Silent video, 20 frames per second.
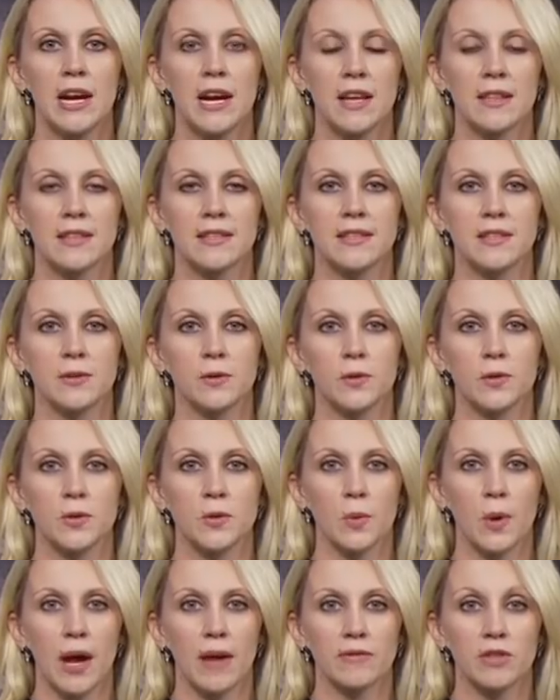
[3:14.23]
The
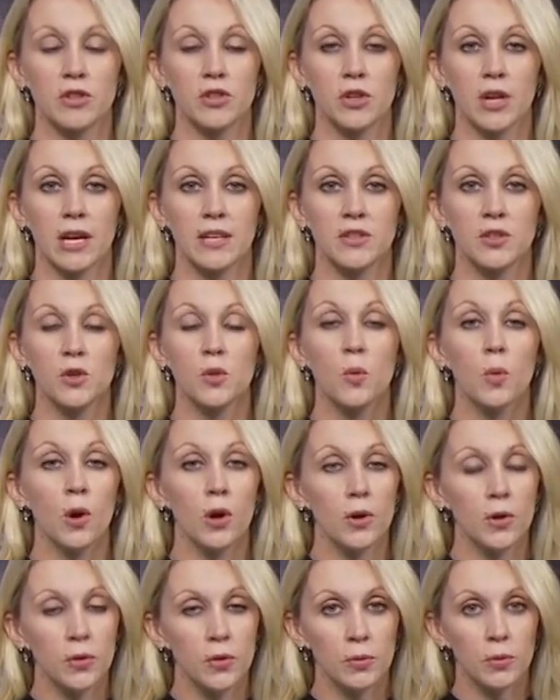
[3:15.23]
Steelers will have to try to
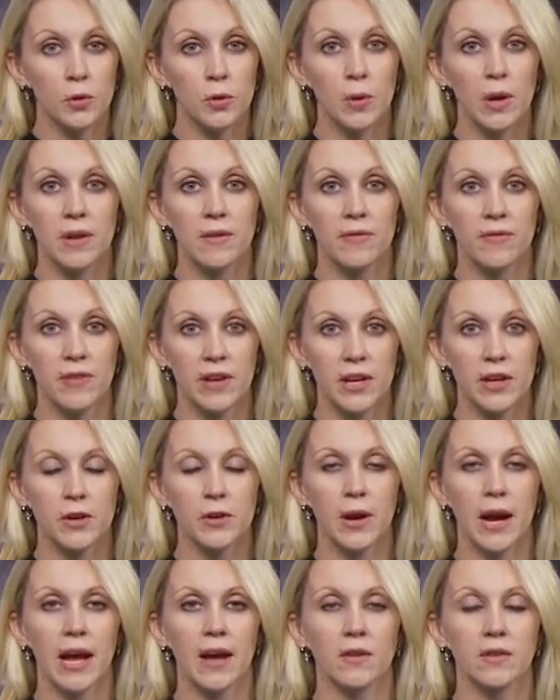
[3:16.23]
work through and
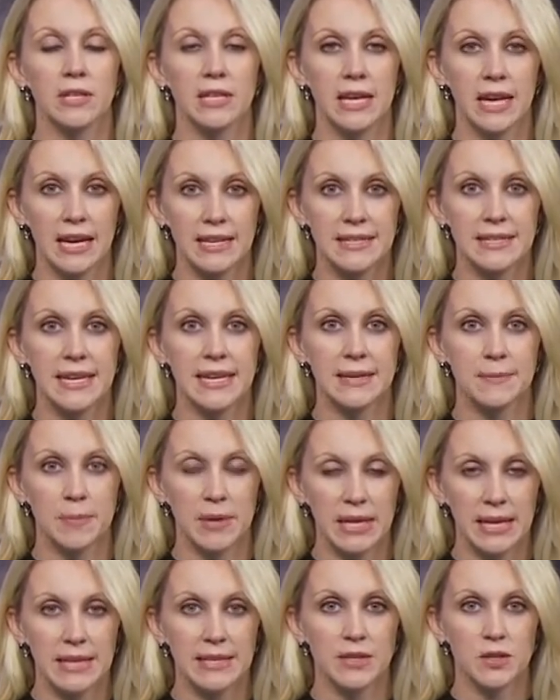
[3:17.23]
figure out as they
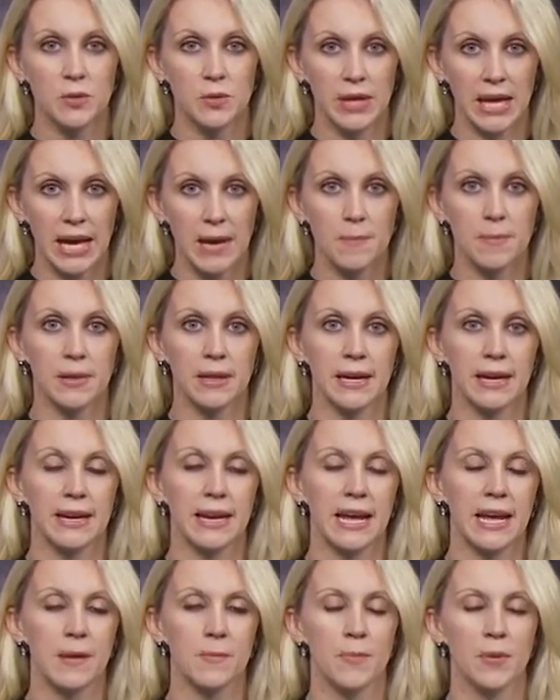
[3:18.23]
begin to game
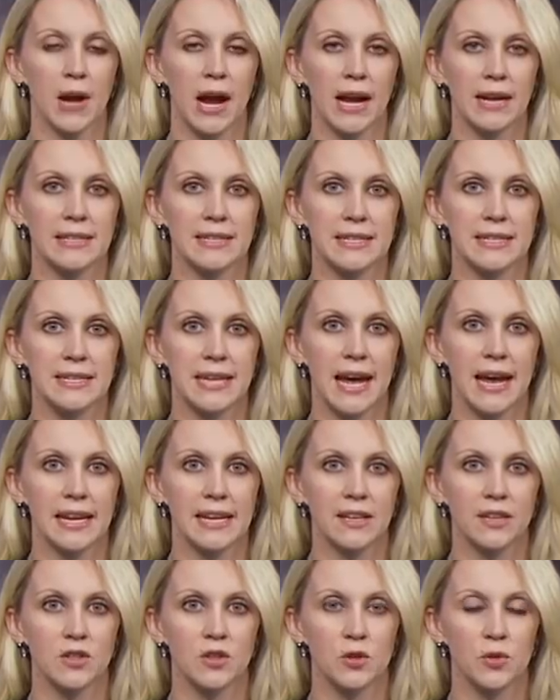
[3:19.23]
plan and practice
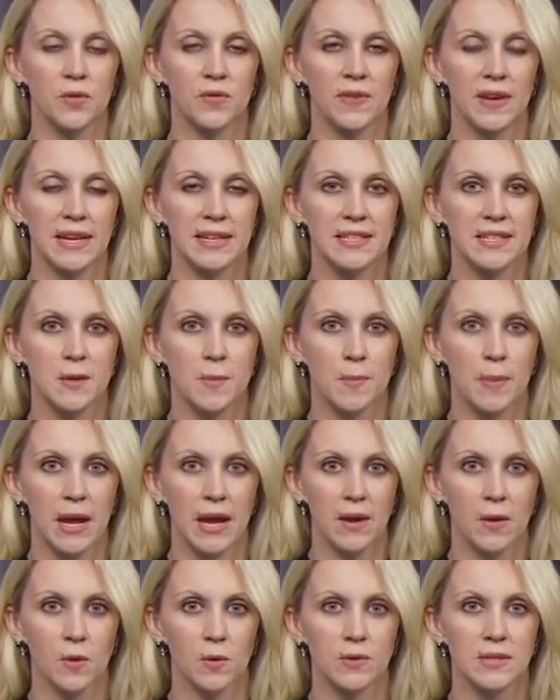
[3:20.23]
heading to face the
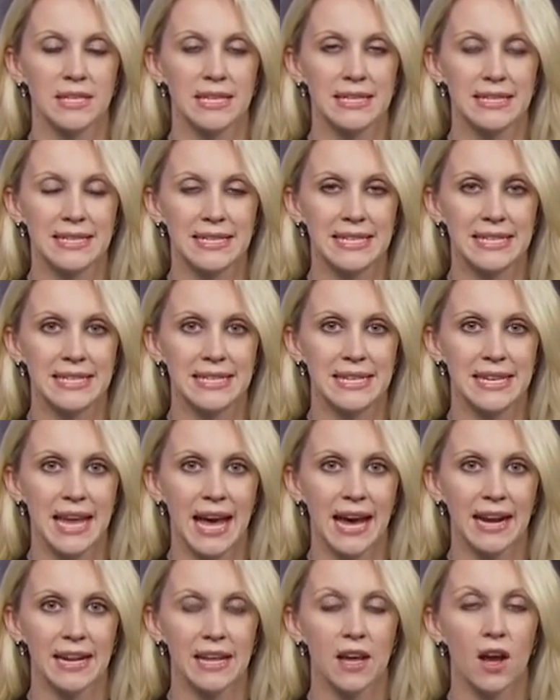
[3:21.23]
Bengals in
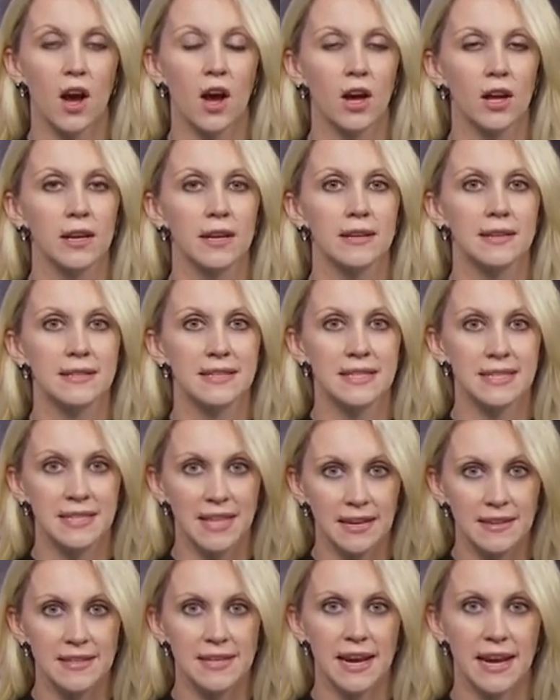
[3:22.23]
Cincinnati on
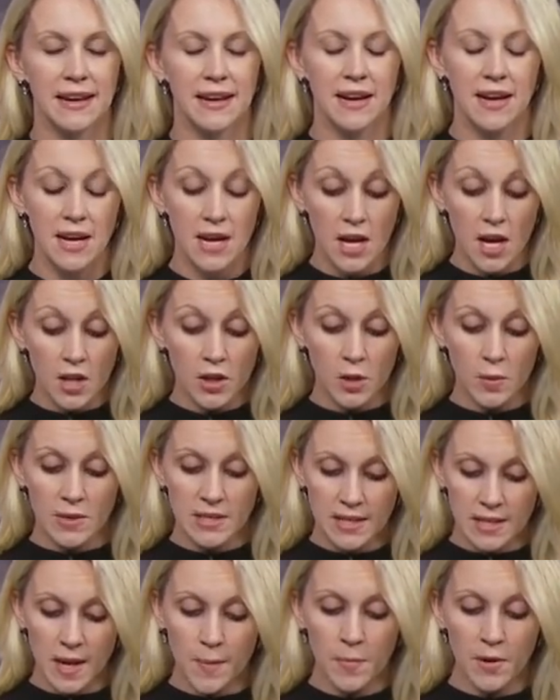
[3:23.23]
Sunday. There
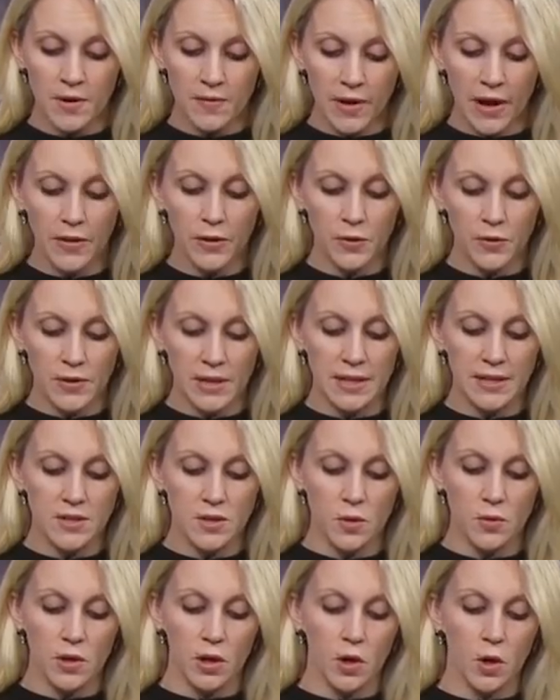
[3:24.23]
was a number of other things,
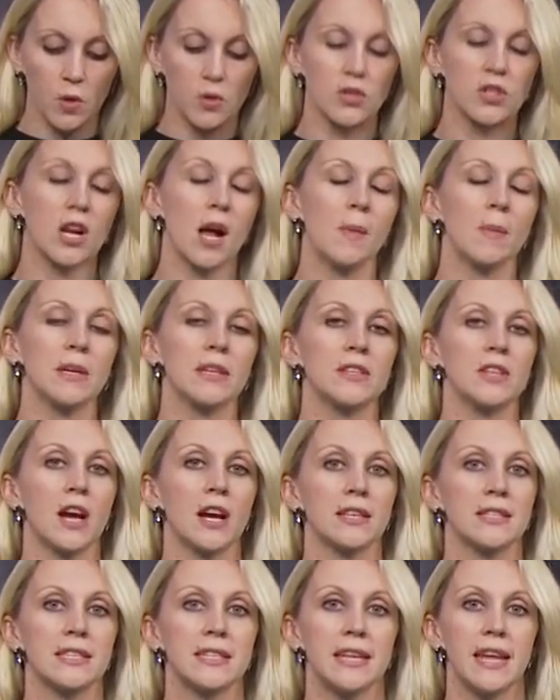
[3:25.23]
though, that Coach Tomlin
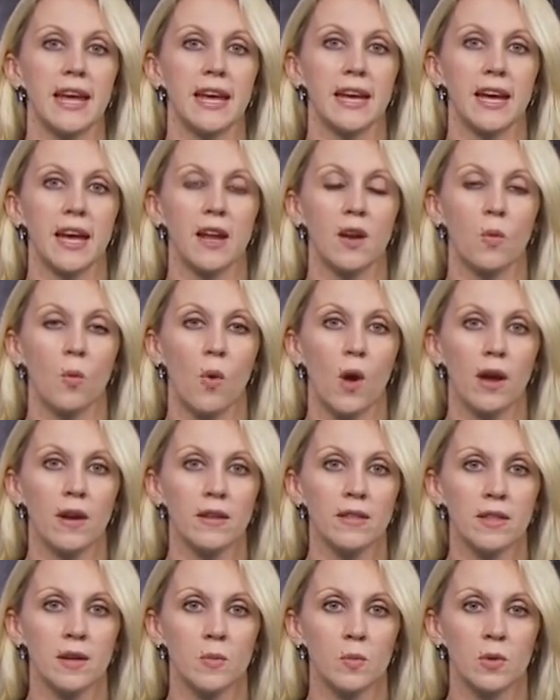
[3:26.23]
talked today, and one
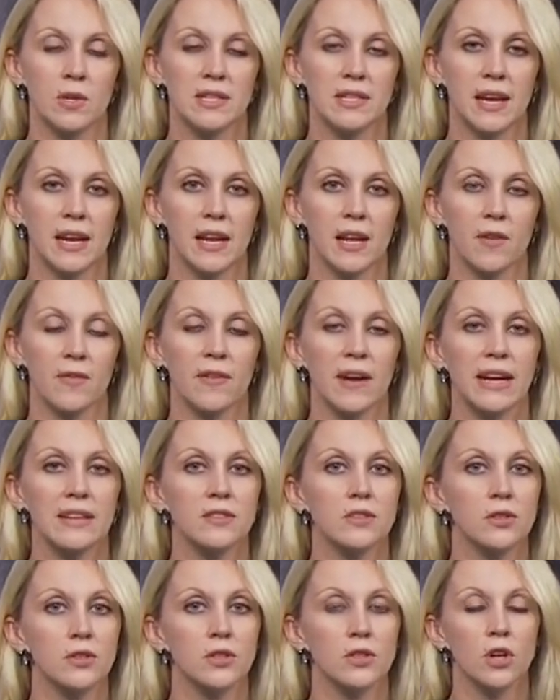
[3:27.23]
of them was getting a
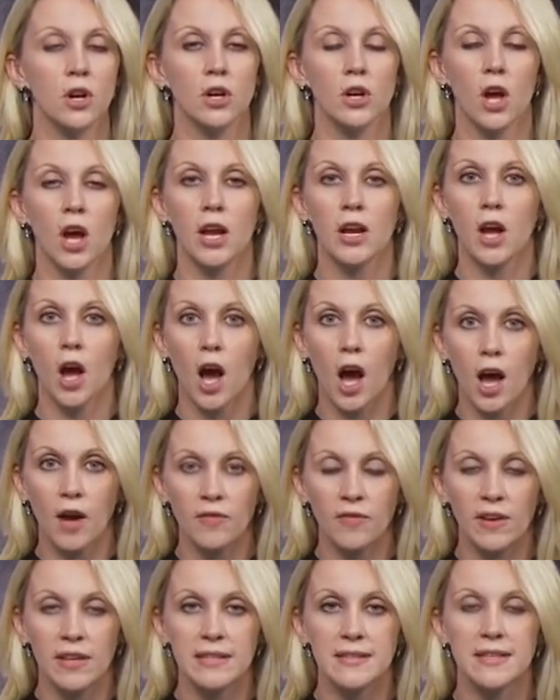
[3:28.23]
faster start on
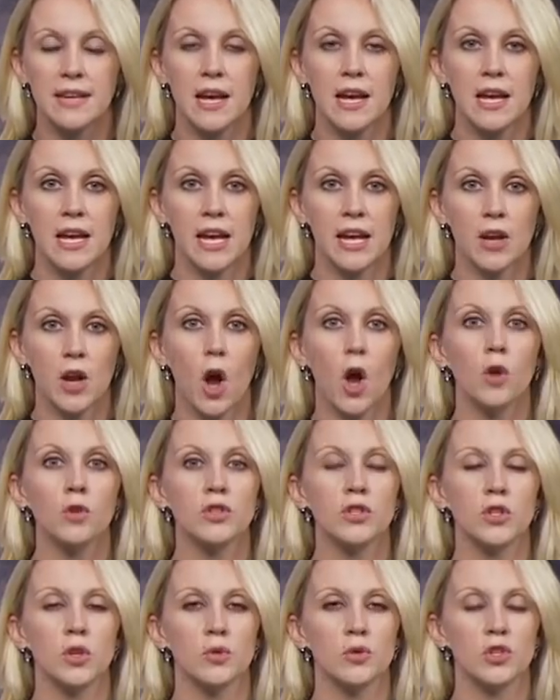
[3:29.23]
offense and
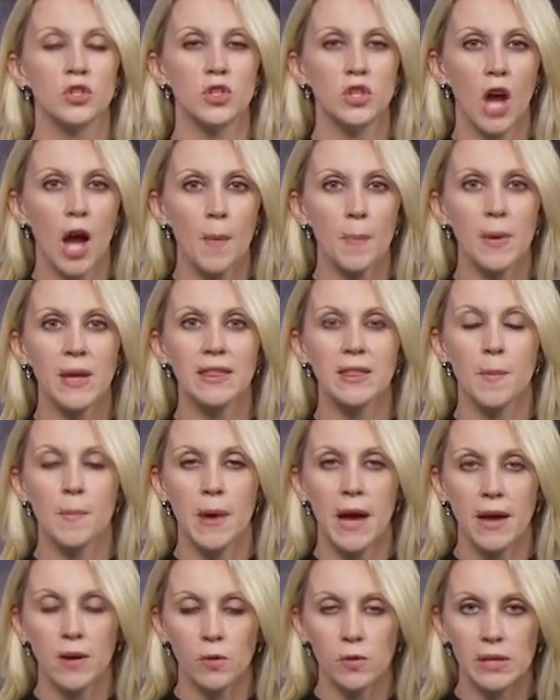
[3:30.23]
also stopping the
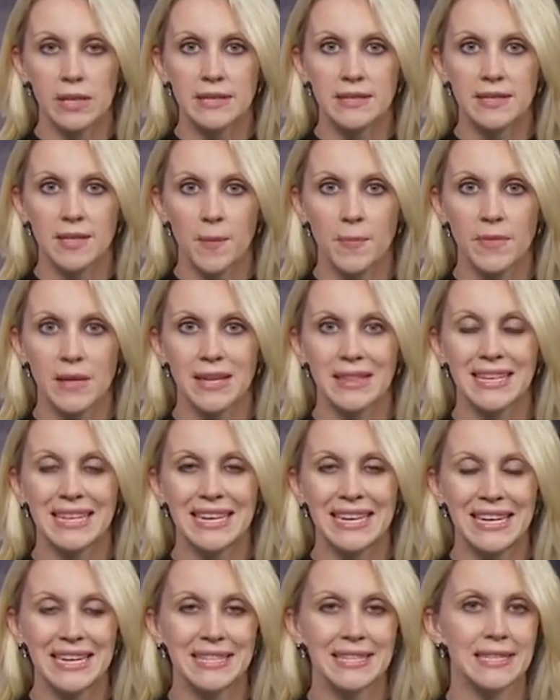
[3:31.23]
penalties, something
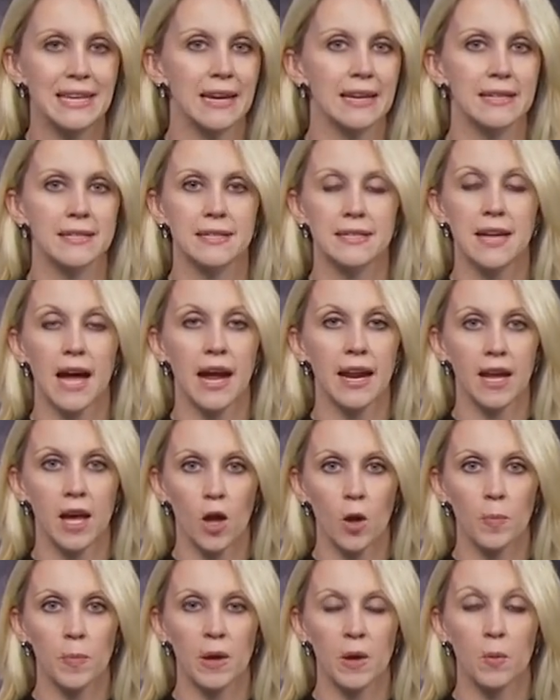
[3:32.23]
that he said is not
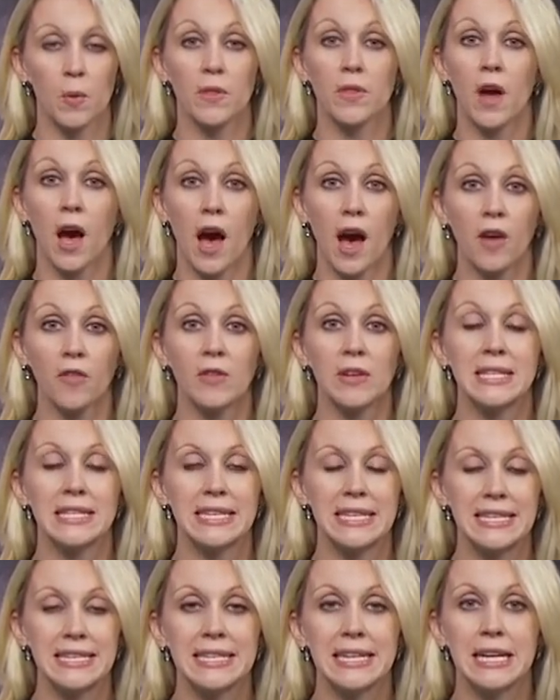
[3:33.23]
helping when the
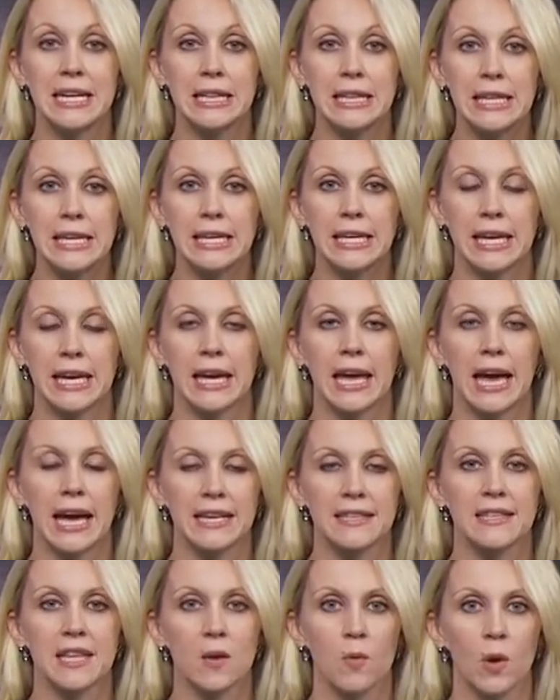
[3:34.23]
offense isn't clicking
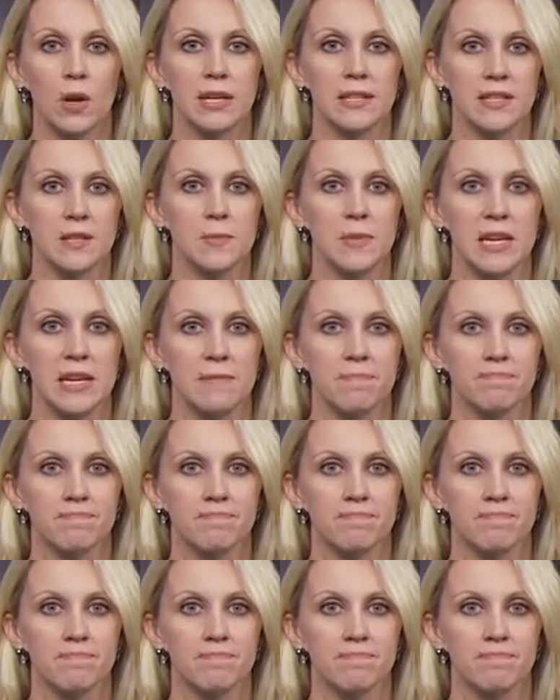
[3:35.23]
as they want it to be